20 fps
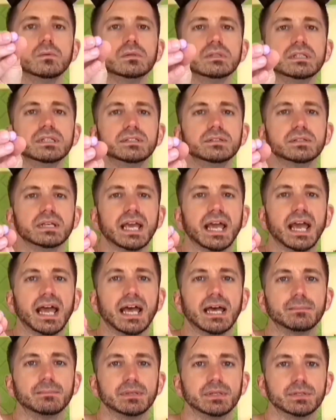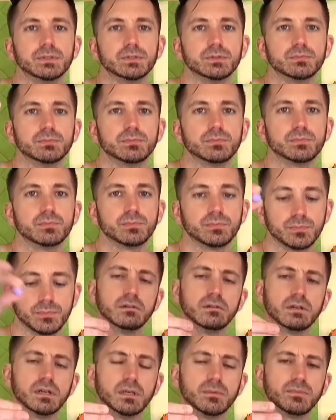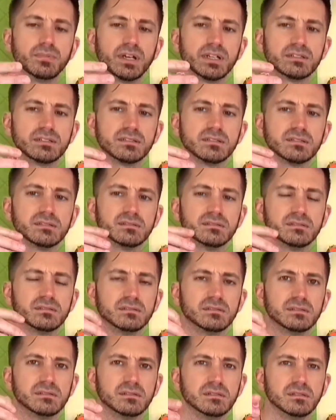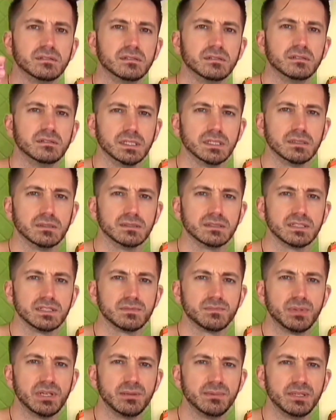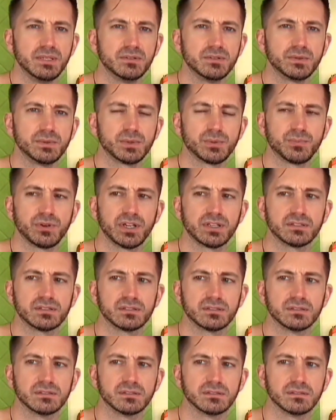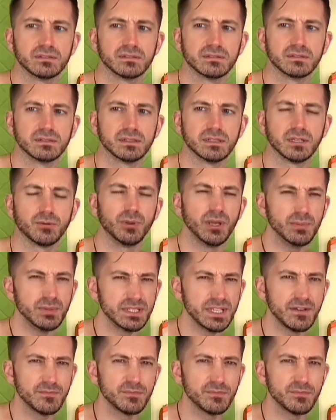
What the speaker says: a little cabbage. A pretzel? What's this baby doing with a pretzel? Can babies have